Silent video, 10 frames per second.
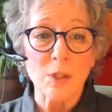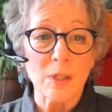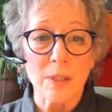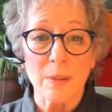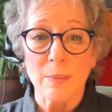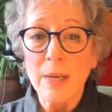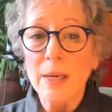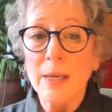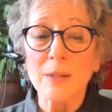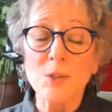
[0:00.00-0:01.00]
Um,
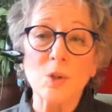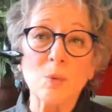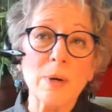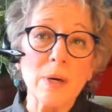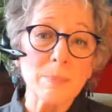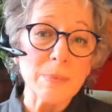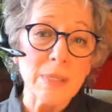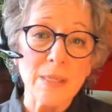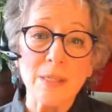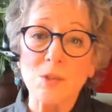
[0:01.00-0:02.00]
now, Zoom
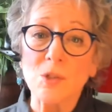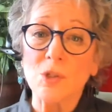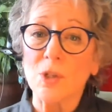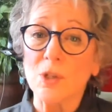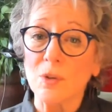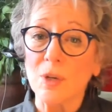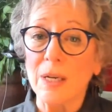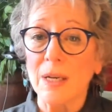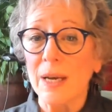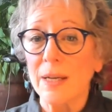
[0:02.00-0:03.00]
updated its security
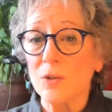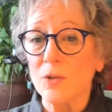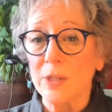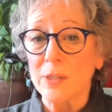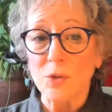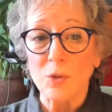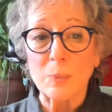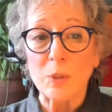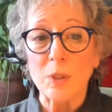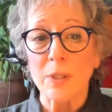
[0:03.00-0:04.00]
and added transcription,